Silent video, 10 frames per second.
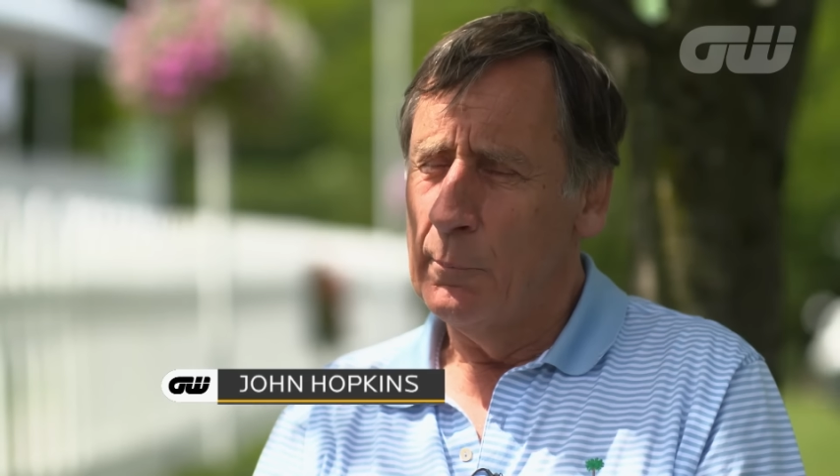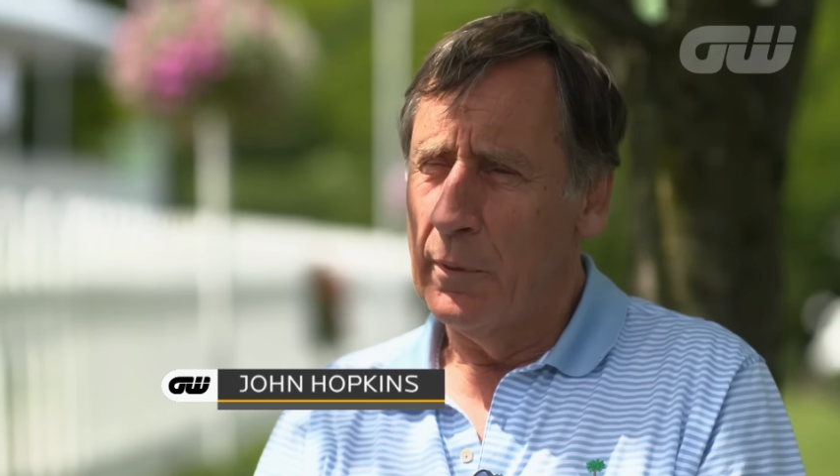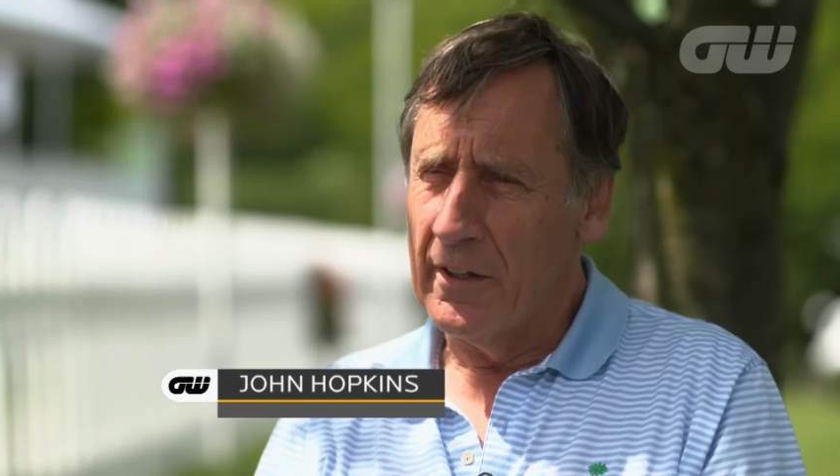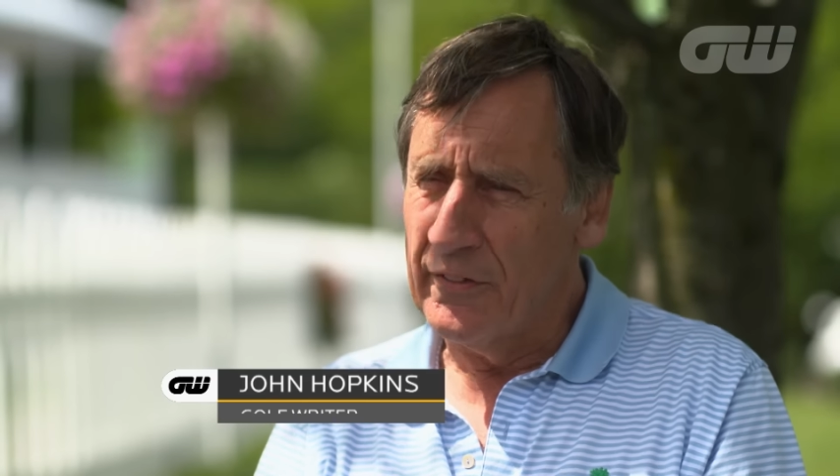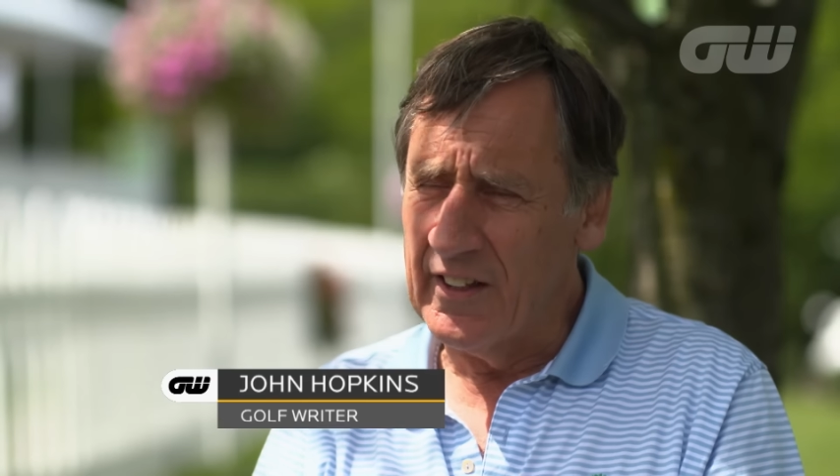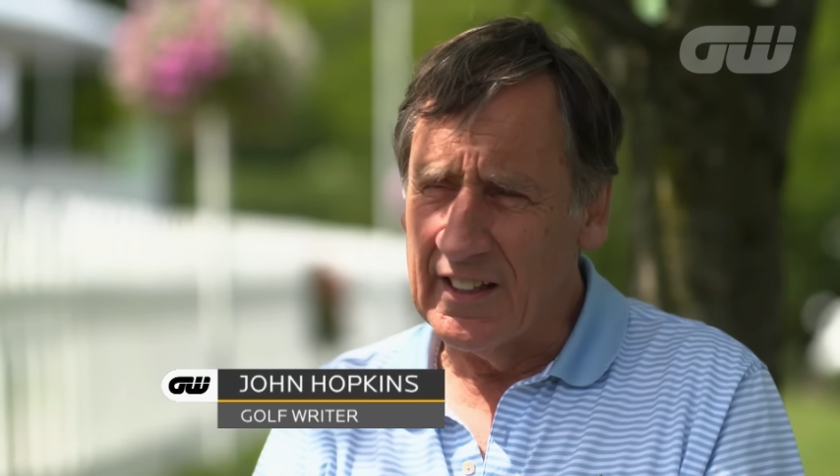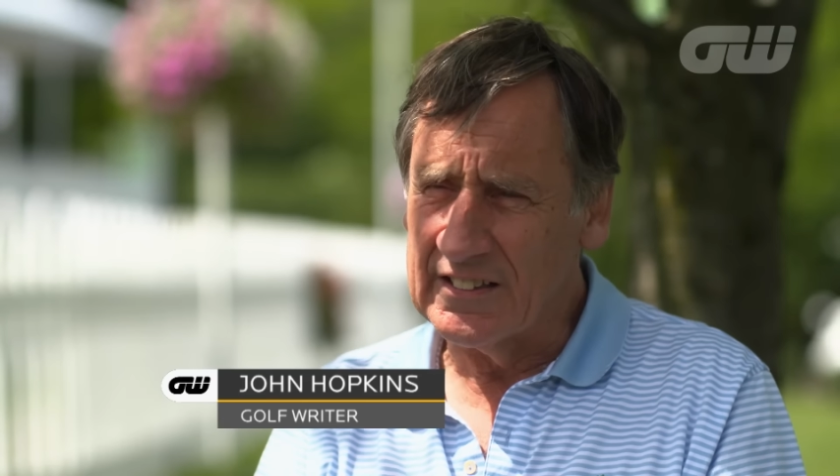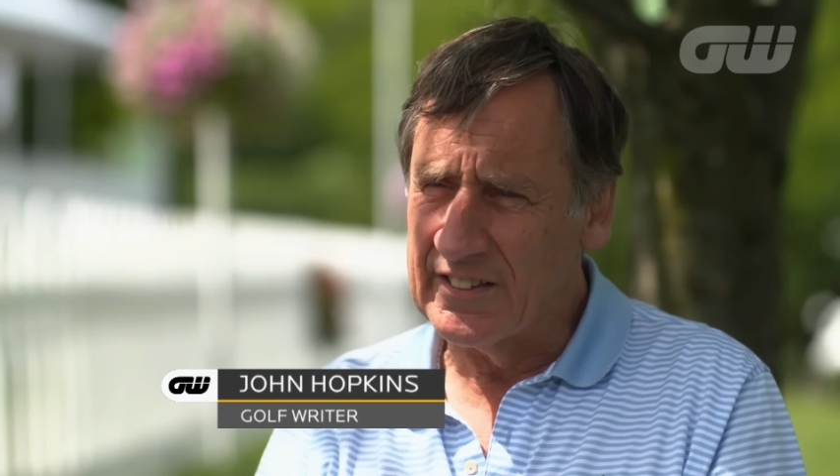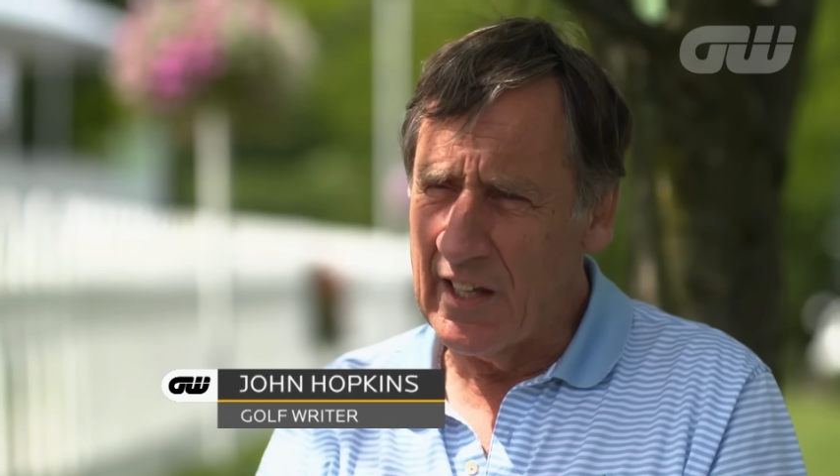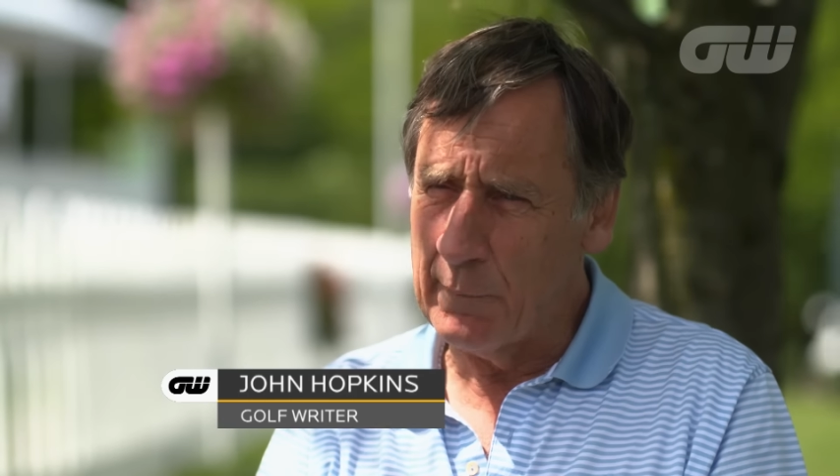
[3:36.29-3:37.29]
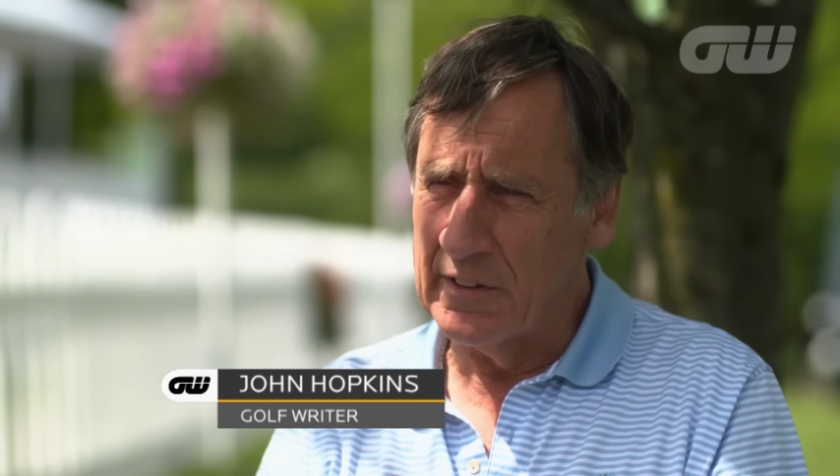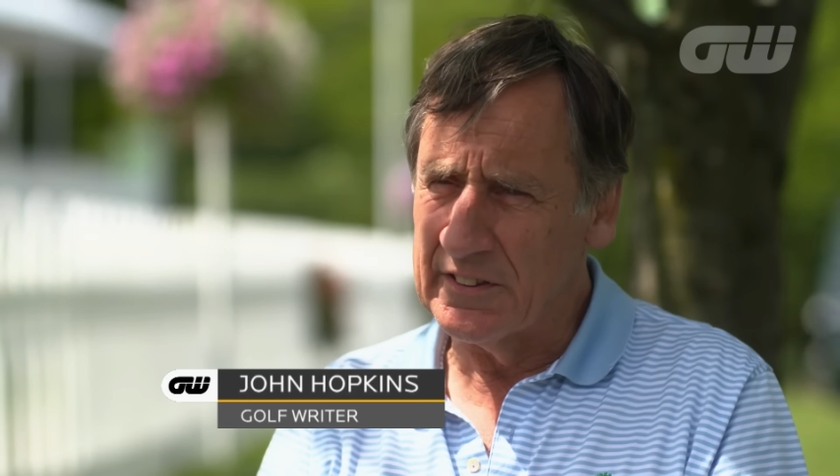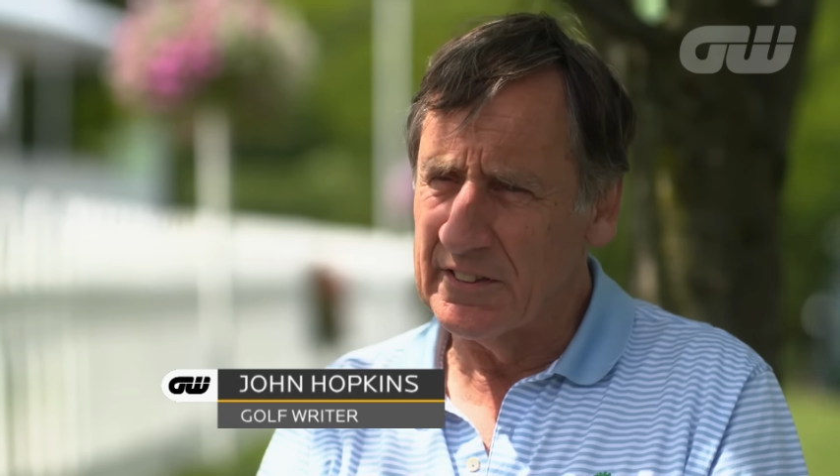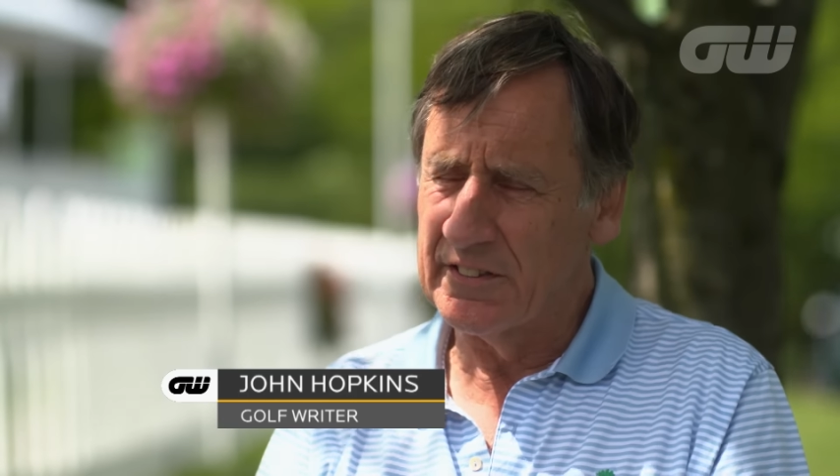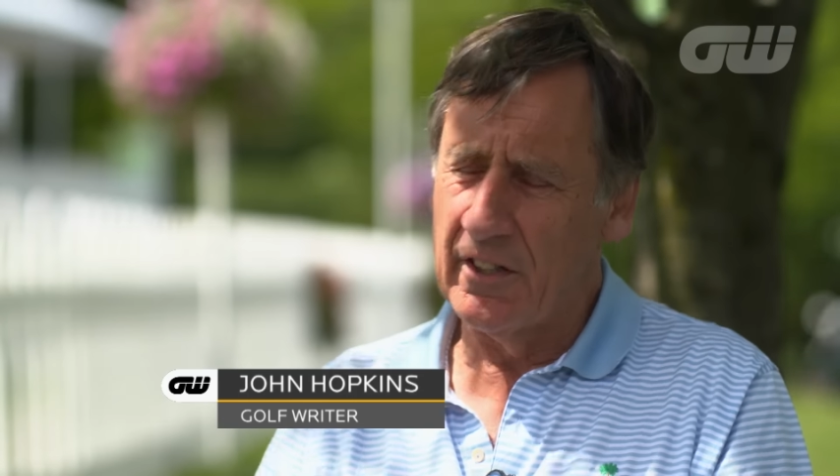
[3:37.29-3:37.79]
But I think it's damaged
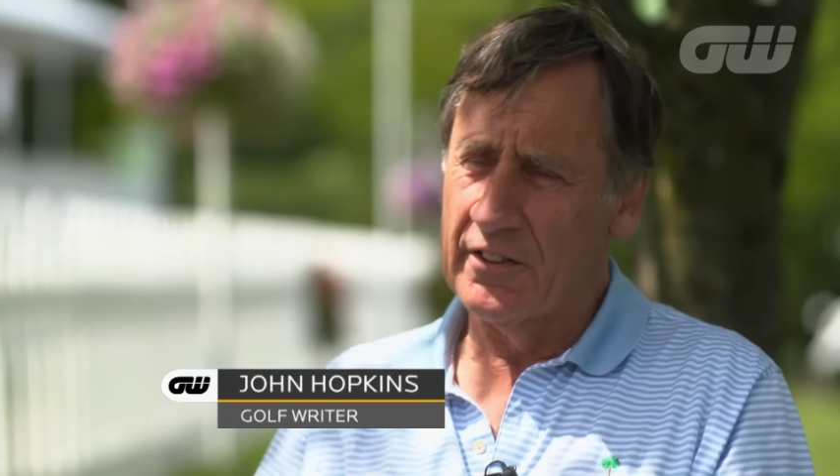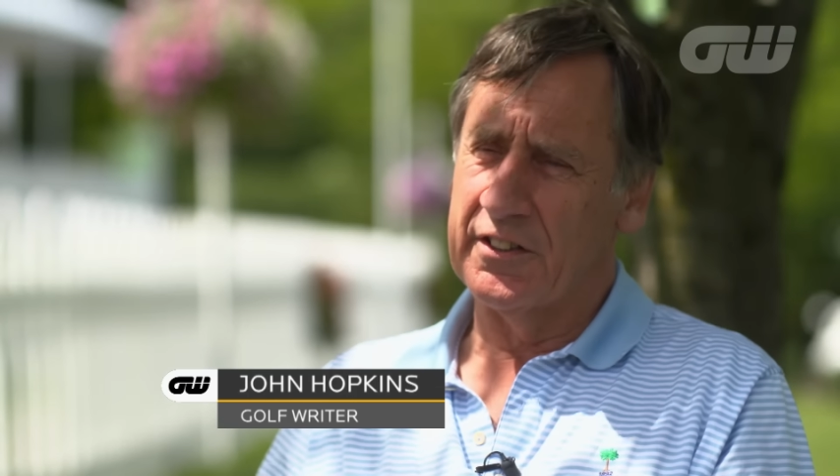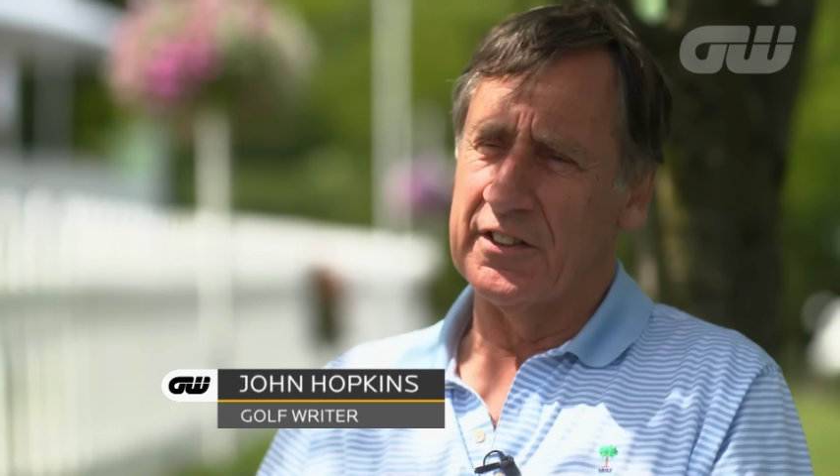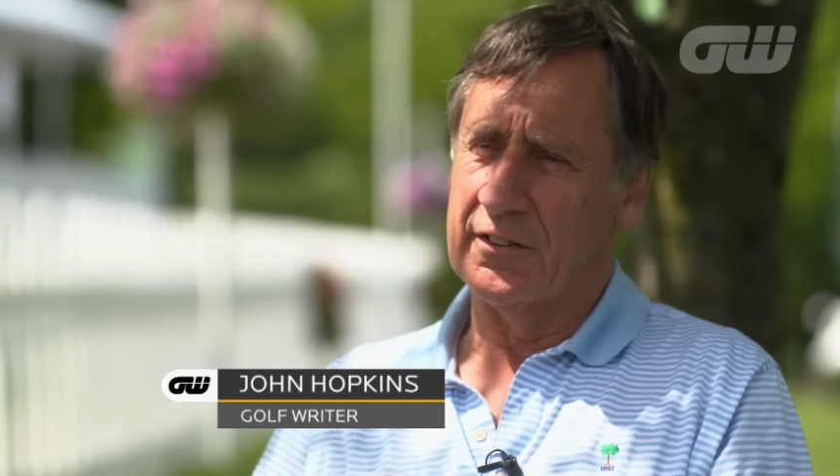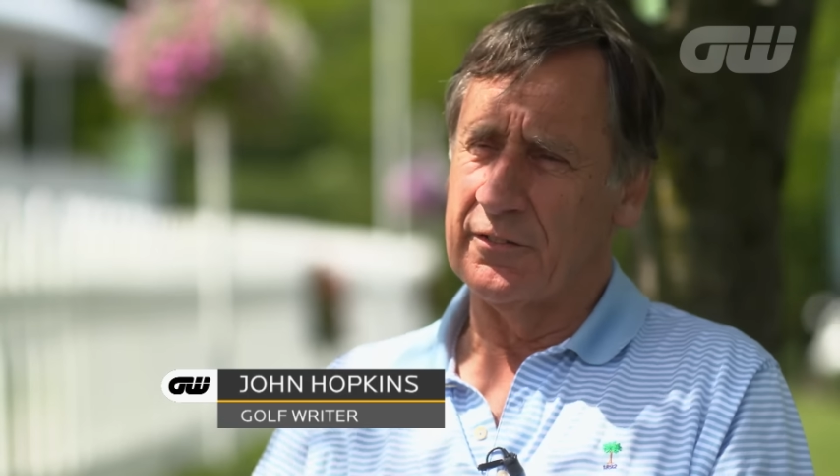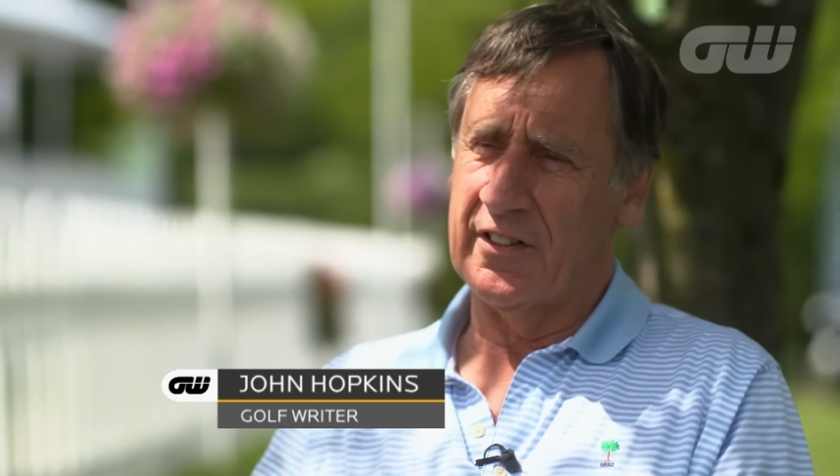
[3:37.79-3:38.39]
the chances of